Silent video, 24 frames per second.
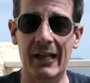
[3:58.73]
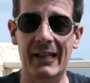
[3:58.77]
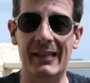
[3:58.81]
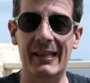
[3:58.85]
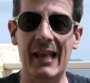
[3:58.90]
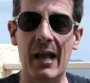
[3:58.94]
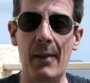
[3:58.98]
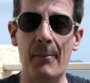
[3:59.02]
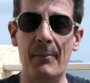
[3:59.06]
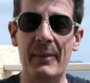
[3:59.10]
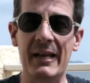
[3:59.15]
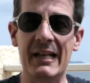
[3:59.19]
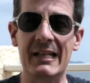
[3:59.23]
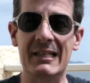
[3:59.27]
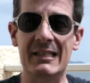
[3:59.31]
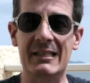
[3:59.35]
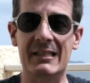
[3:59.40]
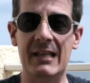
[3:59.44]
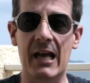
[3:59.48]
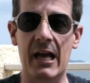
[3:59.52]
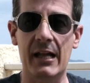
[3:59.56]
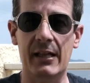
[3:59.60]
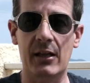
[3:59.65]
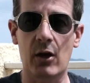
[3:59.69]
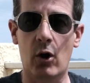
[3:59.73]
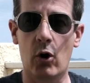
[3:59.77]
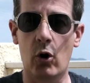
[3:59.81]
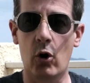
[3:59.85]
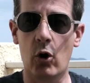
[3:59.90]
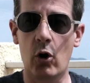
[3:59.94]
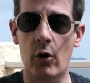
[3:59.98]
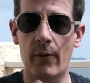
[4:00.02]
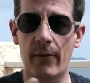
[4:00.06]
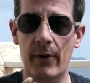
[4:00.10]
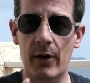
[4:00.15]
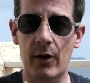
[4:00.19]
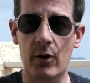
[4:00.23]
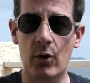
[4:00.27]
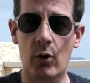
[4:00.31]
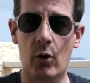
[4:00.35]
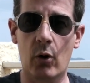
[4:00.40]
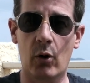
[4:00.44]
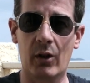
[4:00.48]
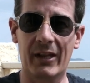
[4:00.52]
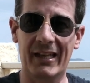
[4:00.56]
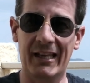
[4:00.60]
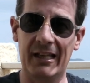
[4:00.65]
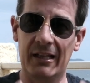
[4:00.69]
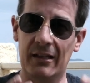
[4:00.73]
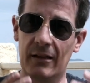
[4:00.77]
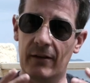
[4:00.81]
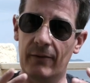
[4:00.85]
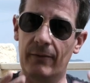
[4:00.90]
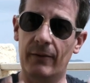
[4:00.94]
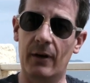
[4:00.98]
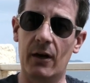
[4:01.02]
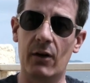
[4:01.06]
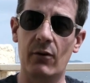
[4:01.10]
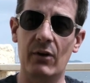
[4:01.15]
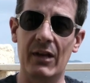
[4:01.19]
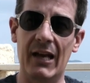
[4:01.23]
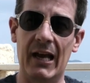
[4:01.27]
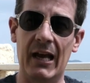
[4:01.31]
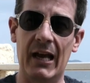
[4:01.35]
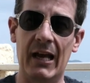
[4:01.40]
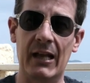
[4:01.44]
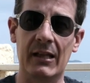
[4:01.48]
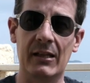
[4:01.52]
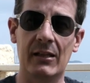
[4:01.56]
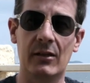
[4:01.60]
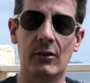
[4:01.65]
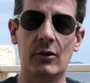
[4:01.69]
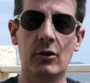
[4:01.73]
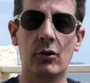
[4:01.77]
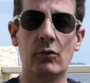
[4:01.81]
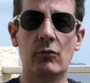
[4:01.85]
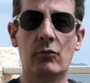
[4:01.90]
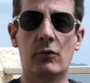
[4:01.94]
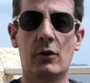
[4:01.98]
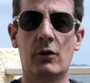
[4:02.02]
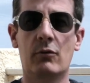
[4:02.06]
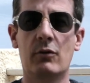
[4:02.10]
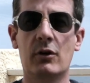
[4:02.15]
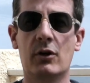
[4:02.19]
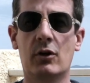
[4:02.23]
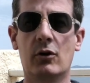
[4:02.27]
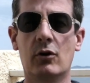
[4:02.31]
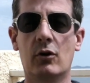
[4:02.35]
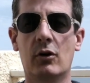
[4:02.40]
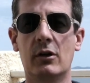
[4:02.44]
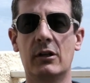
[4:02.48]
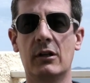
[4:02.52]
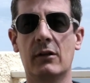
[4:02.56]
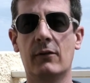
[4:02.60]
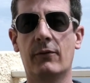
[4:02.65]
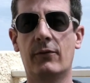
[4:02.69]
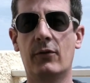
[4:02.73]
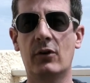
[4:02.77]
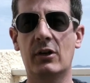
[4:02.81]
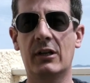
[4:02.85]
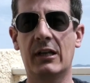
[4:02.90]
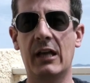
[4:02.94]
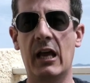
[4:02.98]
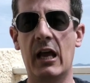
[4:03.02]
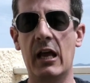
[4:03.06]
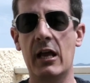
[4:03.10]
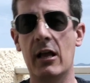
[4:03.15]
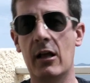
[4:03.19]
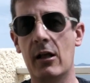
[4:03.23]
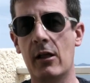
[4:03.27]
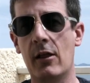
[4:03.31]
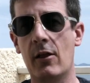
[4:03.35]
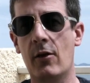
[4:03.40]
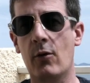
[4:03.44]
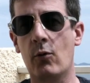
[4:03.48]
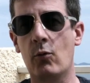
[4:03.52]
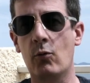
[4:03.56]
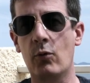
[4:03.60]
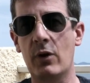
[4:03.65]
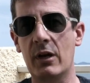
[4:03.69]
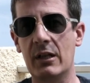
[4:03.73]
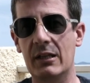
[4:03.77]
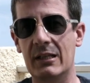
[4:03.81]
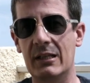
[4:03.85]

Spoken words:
That means that overall in the very end you were recording 4K with